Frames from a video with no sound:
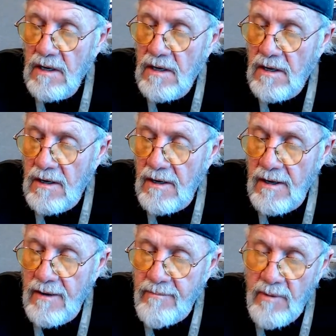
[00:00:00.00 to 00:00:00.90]

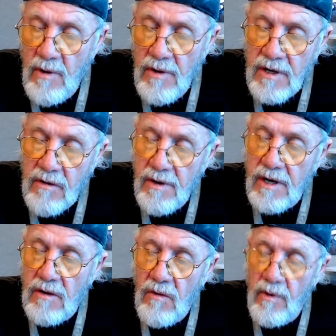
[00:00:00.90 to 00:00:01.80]
promoting
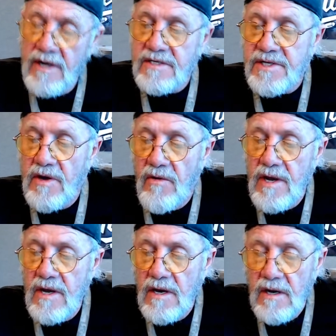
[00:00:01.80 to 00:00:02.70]
critical race
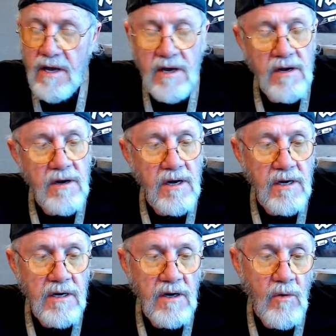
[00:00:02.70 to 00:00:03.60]
theory, and
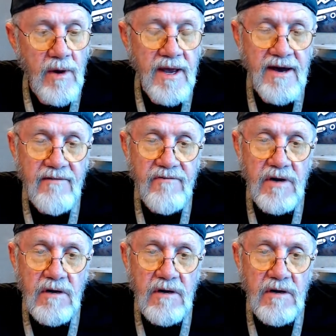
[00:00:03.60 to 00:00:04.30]
we have,